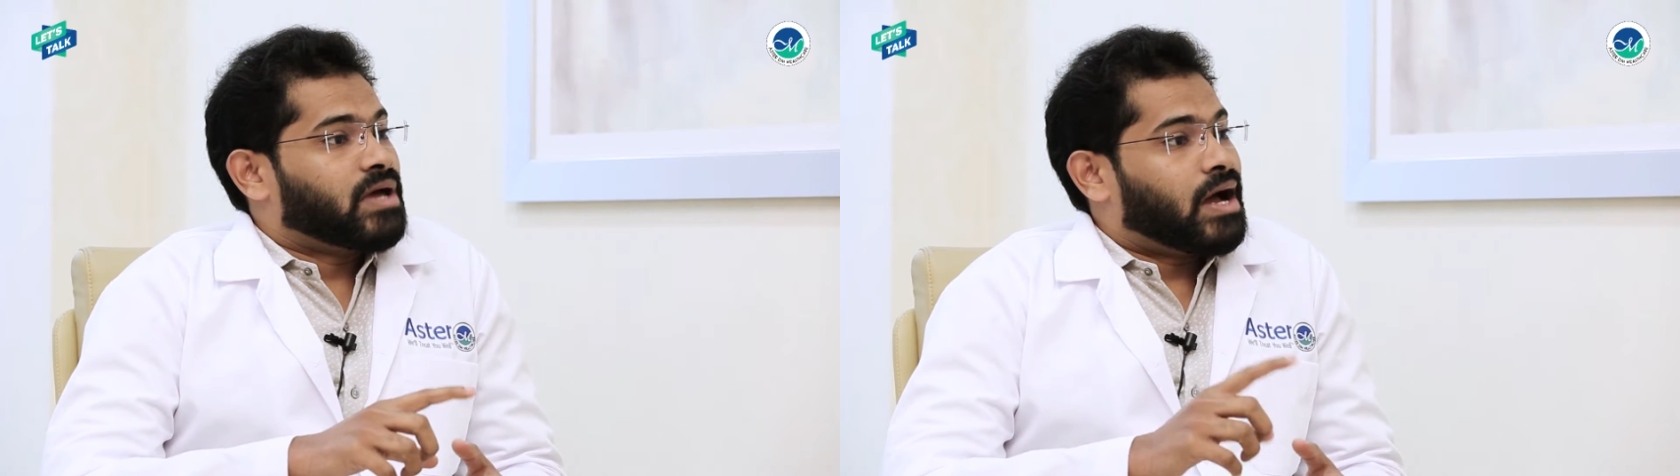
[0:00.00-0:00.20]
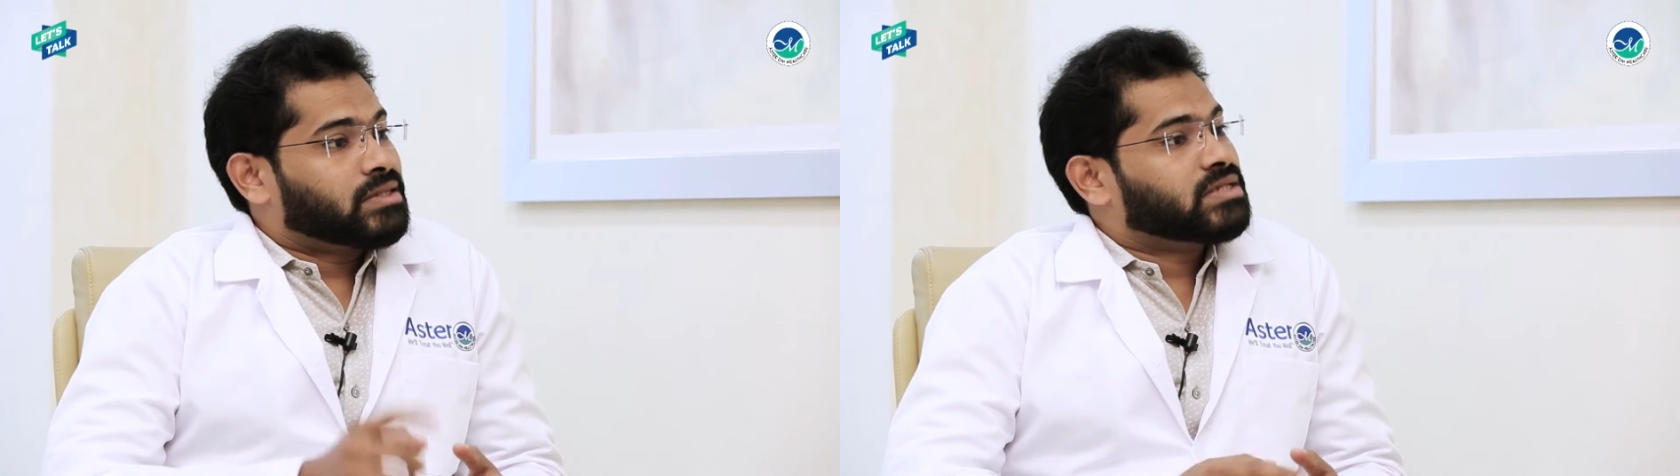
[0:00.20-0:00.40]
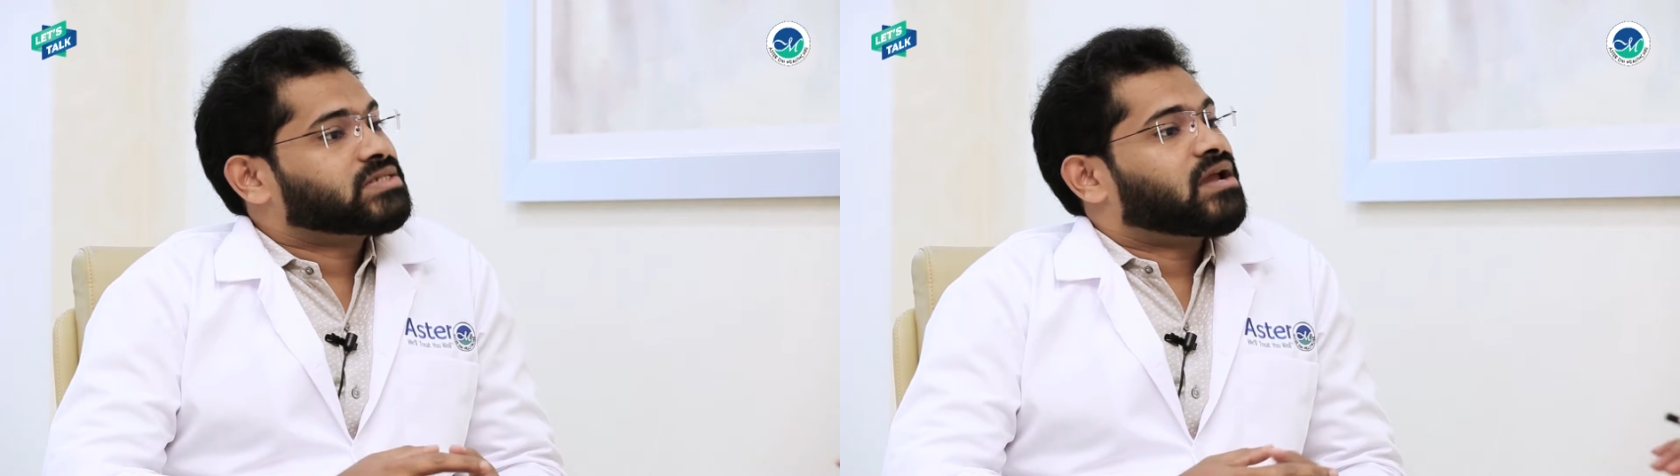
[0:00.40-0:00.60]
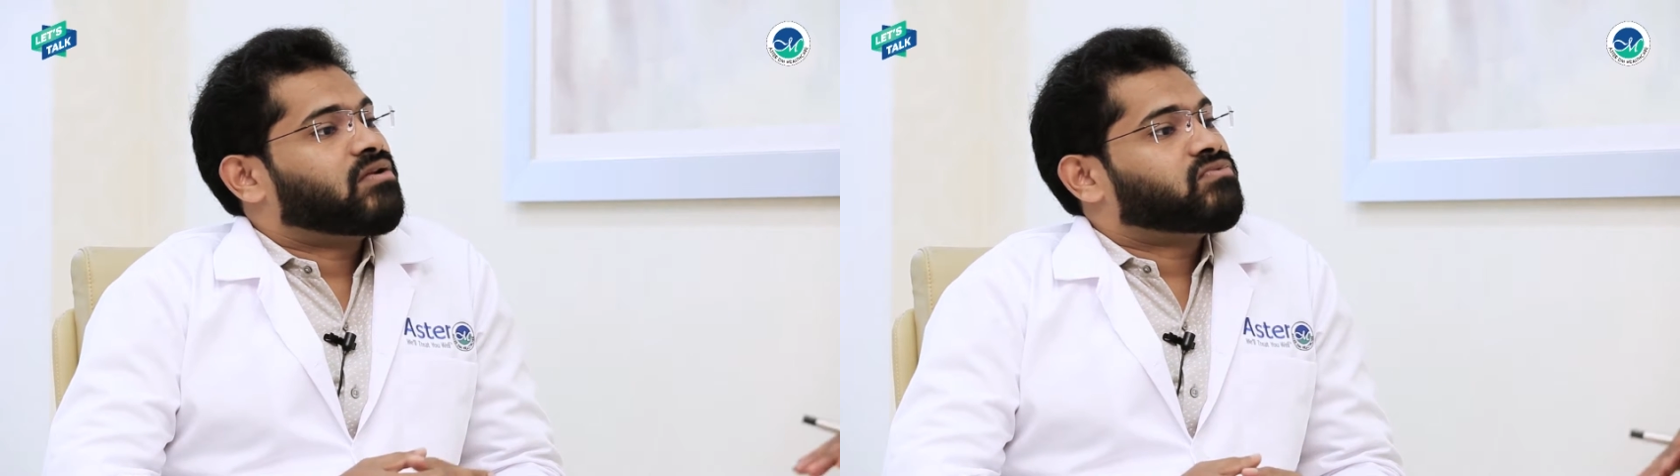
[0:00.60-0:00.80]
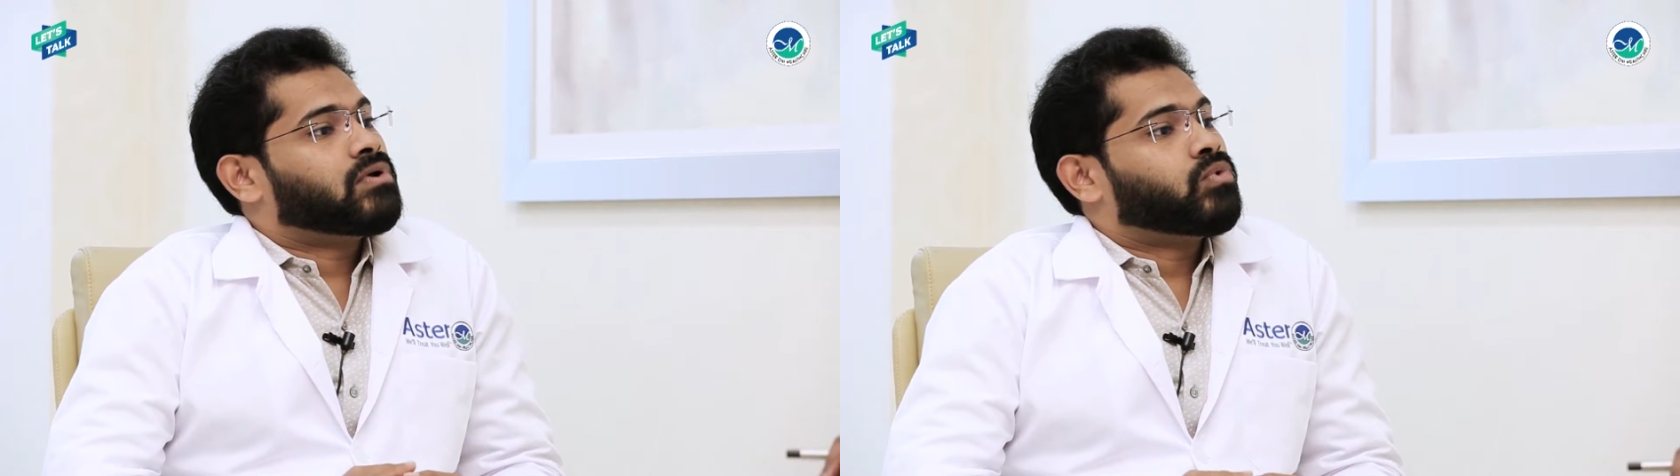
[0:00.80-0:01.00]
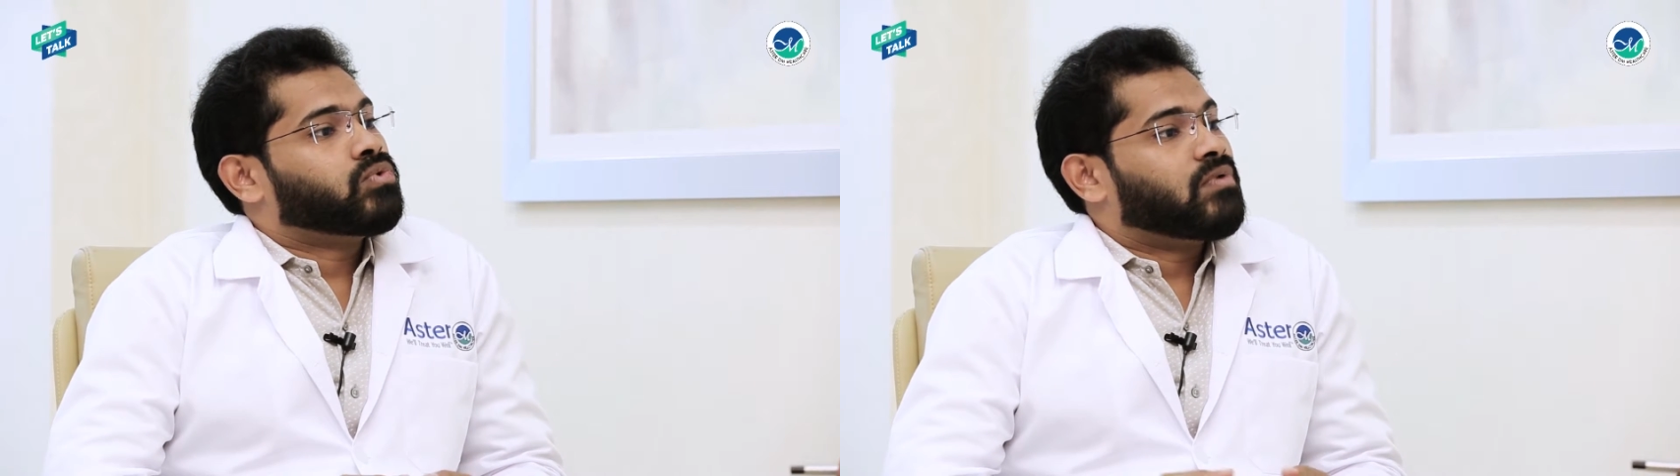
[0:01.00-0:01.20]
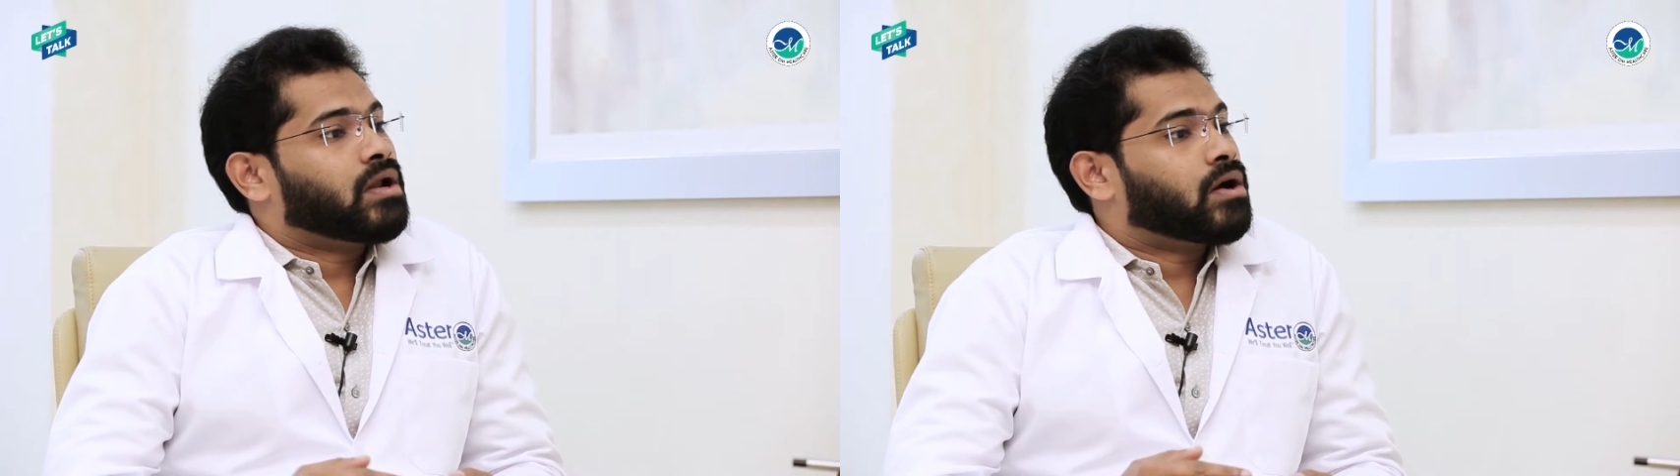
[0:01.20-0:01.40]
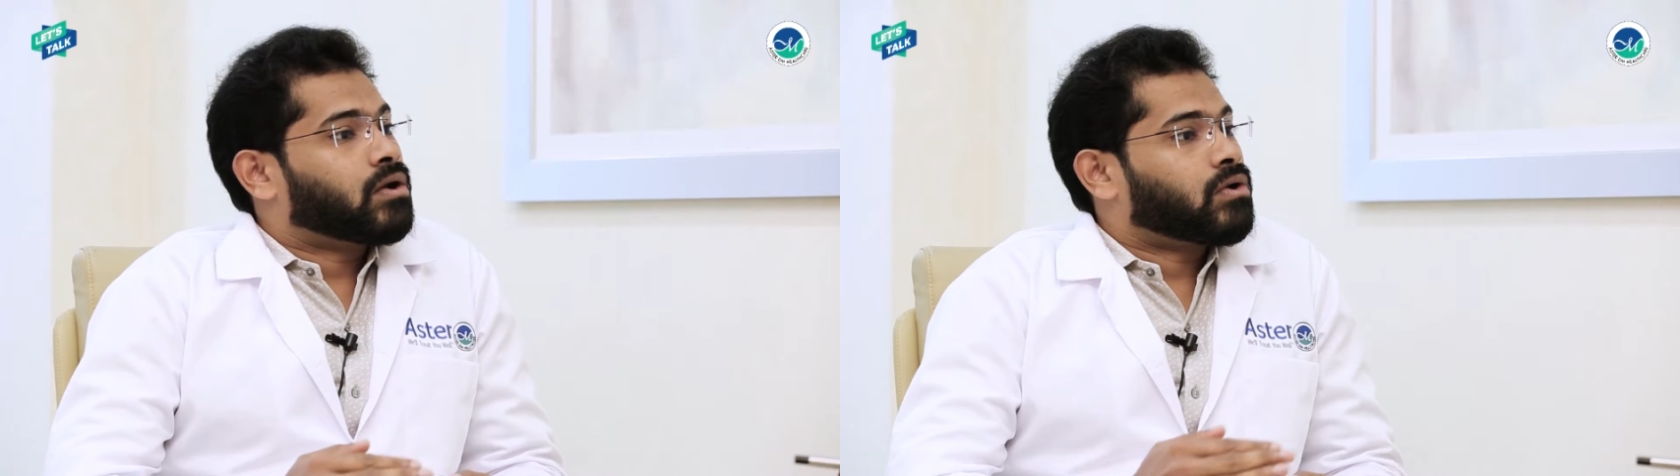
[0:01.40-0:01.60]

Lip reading: the other side of the tooth will